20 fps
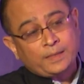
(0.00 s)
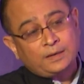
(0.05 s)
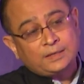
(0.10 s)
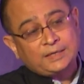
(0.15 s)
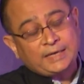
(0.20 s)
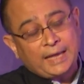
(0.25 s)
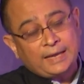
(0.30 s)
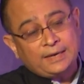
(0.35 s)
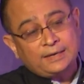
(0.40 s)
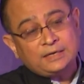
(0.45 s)

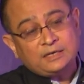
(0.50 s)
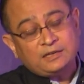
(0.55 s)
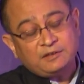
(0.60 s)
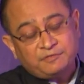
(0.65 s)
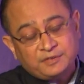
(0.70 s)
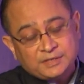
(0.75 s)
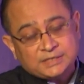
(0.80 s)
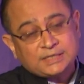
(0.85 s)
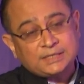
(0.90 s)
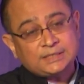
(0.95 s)
talent
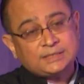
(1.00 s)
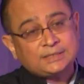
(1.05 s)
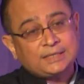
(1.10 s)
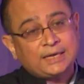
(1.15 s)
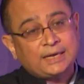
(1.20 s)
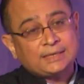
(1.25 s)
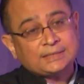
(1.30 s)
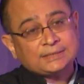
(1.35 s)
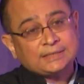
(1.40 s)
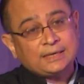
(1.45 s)
deficit
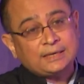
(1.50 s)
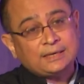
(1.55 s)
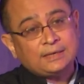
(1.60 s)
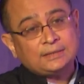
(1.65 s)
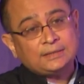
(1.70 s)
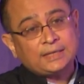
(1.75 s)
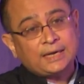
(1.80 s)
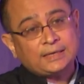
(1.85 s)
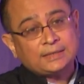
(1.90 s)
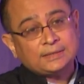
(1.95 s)

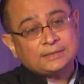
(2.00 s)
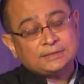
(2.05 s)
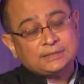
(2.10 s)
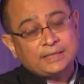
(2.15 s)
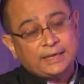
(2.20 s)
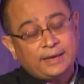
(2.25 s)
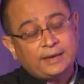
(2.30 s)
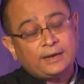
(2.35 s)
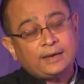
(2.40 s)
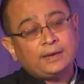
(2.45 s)
that is
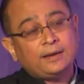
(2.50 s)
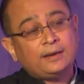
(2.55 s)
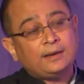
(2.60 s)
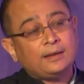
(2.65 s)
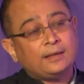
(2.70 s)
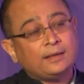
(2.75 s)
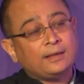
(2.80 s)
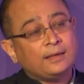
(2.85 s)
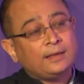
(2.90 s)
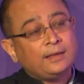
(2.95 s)
there
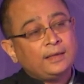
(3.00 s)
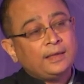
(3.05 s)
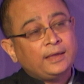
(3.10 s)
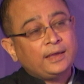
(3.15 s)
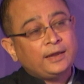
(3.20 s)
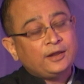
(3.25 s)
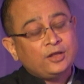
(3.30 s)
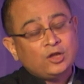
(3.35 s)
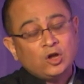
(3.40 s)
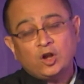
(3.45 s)

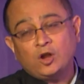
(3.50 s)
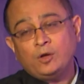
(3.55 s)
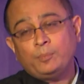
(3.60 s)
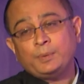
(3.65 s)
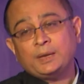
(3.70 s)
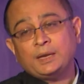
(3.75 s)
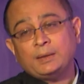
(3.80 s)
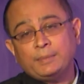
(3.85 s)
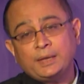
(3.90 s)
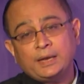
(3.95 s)
in Europe,
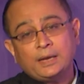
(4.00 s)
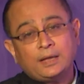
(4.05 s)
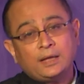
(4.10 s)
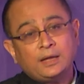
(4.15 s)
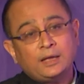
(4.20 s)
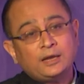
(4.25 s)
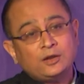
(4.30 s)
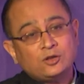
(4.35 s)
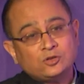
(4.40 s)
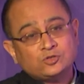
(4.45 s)
in
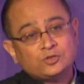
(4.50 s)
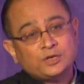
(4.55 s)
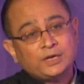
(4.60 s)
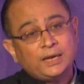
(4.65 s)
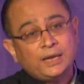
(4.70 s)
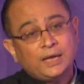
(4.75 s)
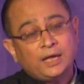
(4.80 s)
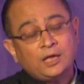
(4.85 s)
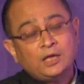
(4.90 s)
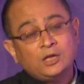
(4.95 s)
America, in
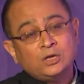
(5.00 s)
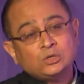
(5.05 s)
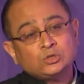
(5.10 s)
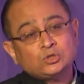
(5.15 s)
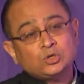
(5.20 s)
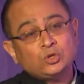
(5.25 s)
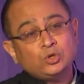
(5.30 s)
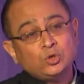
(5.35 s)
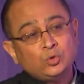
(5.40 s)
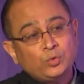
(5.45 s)
Australia.
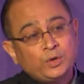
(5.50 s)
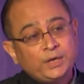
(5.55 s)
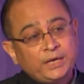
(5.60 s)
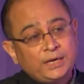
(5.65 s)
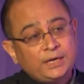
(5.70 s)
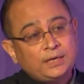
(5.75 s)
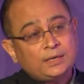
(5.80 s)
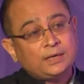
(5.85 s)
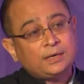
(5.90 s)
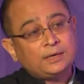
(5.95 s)
So you
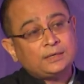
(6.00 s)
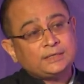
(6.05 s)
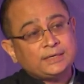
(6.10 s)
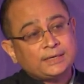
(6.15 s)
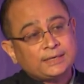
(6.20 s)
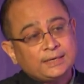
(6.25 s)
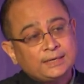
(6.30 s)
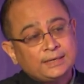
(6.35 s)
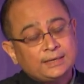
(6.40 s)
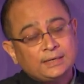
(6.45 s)
need
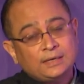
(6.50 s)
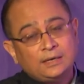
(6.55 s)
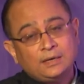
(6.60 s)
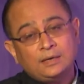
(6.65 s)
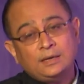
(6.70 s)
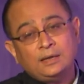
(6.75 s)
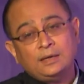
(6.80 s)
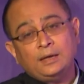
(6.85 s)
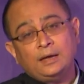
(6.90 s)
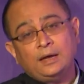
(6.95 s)
technical
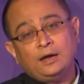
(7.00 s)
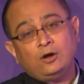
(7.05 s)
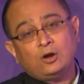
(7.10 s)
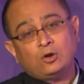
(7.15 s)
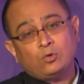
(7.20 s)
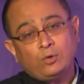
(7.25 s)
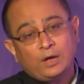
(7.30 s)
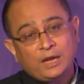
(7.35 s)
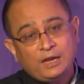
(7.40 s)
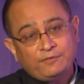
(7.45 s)
or
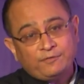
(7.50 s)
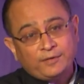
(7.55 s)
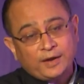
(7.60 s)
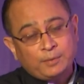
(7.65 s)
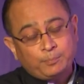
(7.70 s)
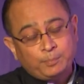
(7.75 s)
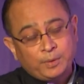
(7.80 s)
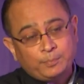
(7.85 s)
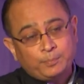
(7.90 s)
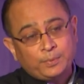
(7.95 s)
qualified
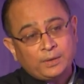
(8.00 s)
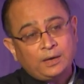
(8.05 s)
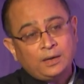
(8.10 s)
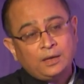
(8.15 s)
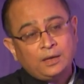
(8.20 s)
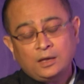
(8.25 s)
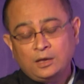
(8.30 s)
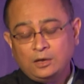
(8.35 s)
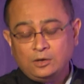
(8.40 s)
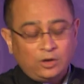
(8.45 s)
people.
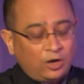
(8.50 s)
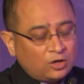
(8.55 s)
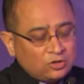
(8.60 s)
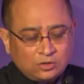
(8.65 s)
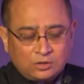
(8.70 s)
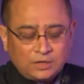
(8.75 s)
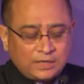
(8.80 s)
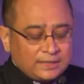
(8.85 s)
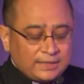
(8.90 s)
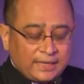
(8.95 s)
Not
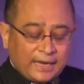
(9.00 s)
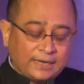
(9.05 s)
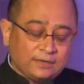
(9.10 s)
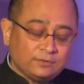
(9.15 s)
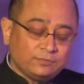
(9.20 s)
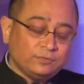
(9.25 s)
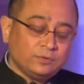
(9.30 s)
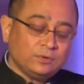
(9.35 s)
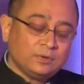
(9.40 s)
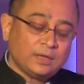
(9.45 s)
only that,
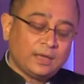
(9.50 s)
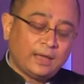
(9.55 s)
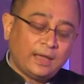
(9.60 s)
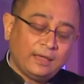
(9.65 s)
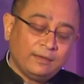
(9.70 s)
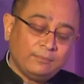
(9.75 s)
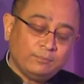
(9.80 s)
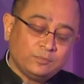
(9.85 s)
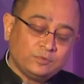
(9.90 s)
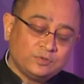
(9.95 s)
I
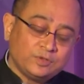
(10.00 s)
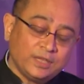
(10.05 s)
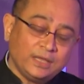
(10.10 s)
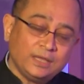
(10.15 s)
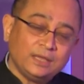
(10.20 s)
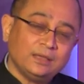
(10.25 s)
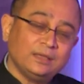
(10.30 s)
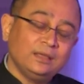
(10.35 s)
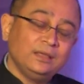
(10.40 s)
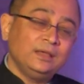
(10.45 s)
am
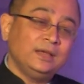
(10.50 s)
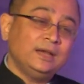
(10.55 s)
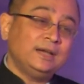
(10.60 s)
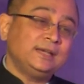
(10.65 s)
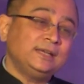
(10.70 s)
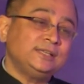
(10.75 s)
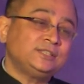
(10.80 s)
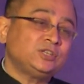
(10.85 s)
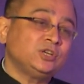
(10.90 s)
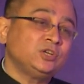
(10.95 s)
seeing, at
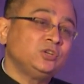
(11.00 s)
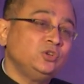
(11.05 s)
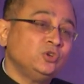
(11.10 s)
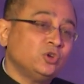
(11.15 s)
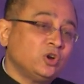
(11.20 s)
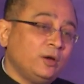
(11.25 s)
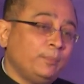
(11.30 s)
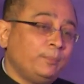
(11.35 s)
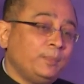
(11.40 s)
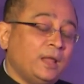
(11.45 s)
least in
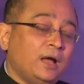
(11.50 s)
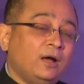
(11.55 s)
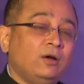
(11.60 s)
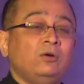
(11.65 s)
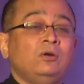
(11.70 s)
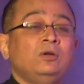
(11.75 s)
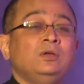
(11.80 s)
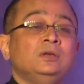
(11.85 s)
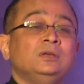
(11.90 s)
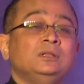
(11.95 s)
Europe
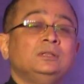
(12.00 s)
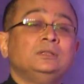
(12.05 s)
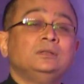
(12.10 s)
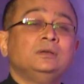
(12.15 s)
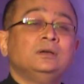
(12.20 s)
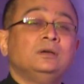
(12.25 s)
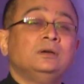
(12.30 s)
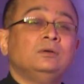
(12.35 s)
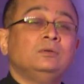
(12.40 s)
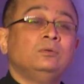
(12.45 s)
now,
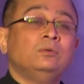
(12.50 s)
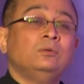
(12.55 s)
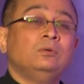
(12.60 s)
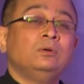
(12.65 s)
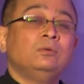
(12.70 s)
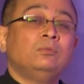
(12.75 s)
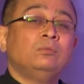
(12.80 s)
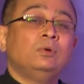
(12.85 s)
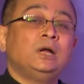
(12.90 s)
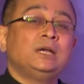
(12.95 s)

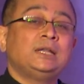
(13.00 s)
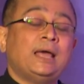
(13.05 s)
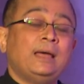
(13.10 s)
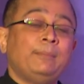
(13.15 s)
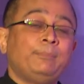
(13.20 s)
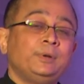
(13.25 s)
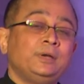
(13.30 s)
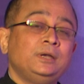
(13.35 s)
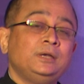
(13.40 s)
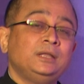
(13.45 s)
what
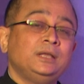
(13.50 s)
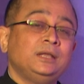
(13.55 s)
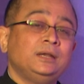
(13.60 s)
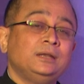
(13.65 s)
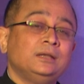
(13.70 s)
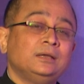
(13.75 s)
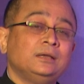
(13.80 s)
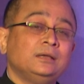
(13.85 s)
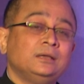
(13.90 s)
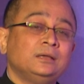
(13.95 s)
happened in
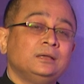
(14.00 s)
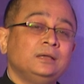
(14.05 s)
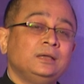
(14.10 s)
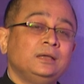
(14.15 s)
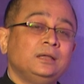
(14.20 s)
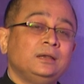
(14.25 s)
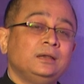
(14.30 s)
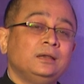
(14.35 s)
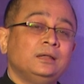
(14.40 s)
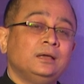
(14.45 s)

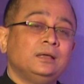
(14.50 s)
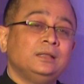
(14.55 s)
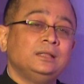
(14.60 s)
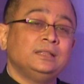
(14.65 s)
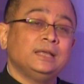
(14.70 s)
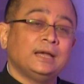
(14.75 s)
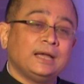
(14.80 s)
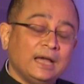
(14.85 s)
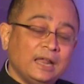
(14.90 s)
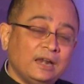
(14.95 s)

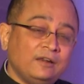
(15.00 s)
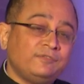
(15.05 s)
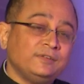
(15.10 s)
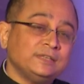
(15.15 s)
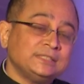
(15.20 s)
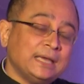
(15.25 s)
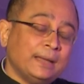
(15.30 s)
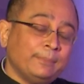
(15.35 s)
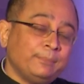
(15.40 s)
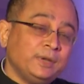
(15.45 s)
the Gulf
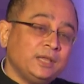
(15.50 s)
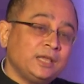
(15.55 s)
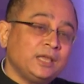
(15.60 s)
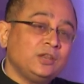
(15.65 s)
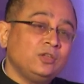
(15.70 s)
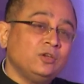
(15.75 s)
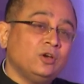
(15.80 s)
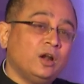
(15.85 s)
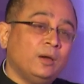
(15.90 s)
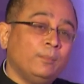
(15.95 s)
is happening in
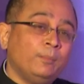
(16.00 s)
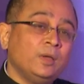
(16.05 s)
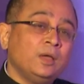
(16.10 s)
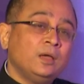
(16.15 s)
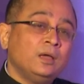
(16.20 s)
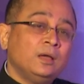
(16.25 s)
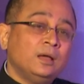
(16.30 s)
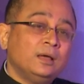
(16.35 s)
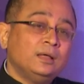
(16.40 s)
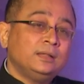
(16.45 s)
Europe.
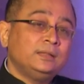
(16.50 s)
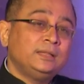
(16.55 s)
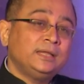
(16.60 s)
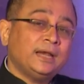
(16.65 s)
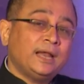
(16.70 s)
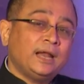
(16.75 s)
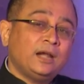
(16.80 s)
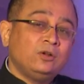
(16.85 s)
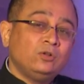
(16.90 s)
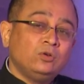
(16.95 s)

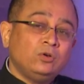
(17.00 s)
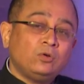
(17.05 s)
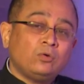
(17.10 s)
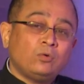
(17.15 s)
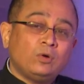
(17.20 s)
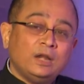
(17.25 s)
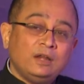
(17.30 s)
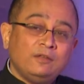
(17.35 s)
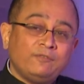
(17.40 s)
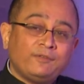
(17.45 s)
There are no
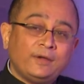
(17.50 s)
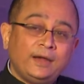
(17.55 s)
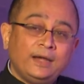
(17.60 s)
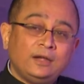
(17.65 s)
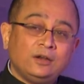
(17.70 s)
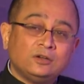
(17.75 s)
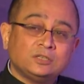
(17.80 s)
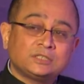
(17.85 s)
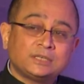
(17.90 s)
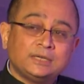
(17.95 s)

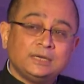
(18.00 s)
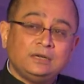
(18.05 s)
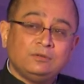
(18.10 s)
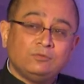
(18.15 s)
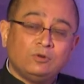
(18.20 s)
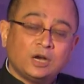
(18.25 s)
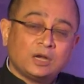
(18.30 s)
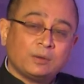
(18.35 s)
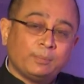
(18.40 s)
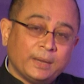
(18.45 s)
qualified or skilled
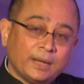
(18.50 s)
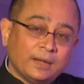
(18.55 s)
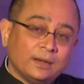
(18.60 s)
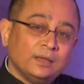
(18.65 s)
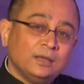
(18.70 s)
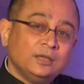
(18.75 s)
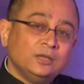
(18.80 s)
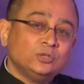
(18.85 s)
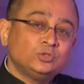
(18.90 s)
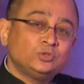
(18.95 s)
workmen.
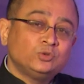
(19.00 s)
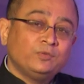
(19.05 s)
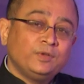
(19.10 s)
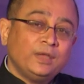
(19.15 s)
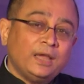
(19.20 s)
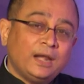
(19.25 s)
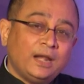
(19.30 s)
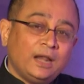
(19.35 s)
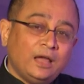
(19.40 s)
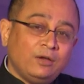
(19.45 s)
So
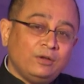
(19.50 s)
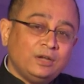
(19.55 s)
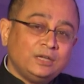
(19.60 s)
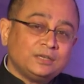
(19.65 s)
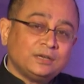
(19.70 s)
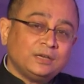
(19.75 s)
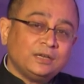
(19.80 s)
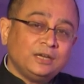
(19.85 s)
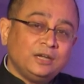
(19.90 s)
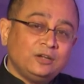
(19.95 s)
we are now
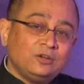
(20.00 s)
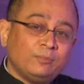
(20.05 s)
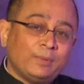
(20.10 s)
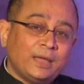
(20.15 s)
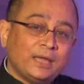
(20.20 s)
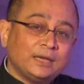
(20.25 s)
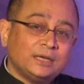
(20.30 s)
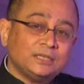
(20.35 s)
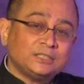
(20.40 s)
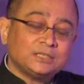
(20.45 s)
entering into
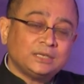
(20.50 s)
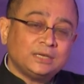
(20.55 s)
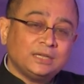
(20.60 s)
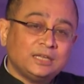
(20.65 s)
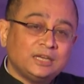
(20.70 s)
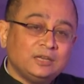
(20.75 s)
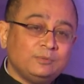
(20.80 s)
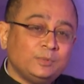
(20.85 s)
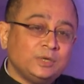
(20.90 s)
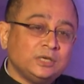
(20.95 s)
migration
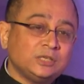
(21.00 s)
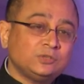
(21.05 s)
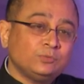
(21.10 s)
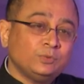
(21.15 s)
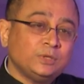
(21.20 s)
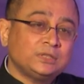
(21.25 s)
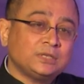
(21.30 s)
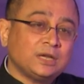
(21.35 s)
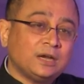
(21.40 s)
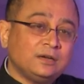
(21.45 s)
agreements
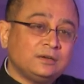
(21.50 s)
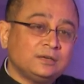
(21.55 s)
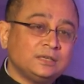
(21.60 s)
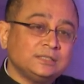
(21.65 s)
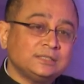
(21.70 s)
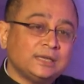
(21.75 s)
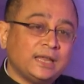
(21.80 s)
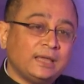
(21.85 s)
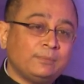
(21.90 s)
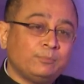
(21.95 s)
with
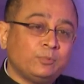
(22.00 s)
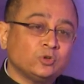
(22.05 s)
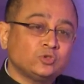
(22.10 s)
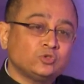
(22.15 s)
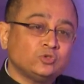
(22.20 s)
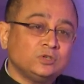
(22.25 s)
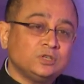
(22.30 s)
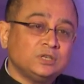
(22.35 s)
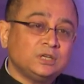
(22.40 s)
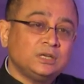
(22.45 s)
countries like
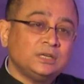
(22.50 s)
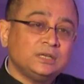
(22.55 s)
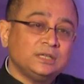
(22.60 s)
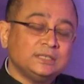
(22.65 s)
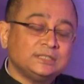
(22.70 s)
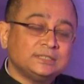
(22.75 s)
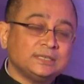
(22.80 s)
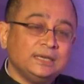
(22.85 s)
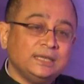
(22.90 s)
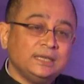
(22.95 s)
Portugal,
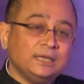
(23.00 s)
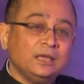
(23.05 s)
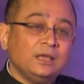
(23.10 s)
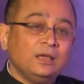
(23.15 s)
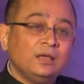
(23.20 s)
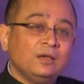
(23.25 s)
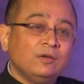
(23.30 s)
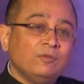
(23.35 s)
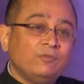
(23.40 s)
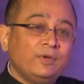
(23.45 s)
Italy,
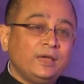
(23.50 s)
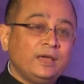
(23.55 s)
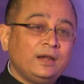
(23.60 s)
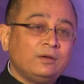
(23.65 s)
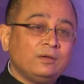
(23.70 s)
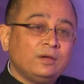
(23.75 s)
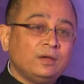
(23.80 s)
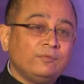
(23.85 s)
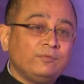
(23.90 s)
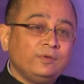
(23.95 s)

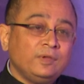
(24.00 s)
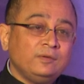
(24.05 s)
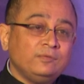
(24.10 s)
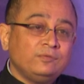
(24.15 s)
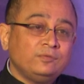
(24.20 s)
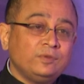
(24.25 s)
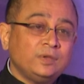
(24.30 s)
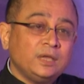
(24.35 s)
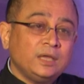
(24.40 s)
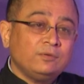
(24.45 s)
where
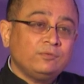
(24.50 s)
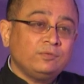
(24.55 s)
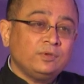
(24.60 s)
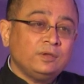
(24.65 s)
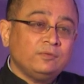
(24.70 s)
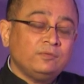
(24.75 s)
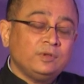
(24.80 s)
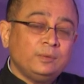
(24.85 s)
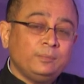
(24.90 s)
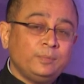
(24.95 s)

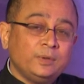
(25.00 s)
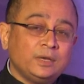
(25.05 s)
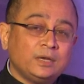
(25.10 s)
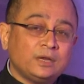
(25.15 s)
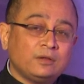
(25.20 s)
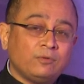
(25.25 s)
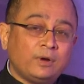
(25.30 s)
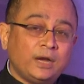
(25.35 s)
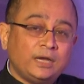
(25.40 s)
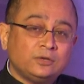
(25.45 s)
we will be
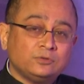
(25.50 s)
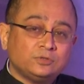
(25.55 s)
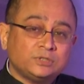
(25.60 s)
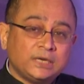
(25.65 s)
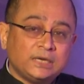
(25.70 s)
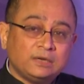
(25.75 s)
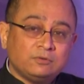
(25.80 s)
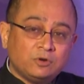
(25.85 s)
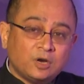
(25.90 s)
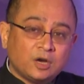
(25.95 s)
required to
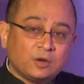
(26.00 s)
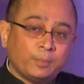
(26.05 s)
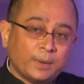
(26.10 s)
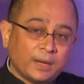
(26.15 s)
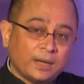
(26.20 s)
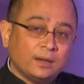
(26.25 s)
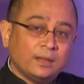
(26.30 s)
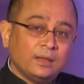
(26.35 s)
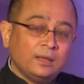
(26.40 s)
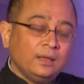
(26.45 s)
send
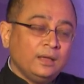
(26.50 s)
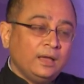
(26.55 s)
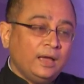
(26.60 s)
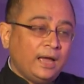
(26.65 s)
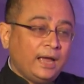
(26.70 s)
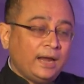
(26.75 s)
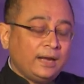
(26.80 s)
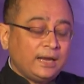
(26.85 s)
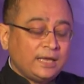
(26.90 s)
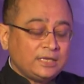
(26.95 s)
workmen.
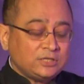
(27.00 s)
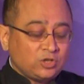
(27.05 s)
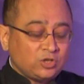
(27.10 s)
And as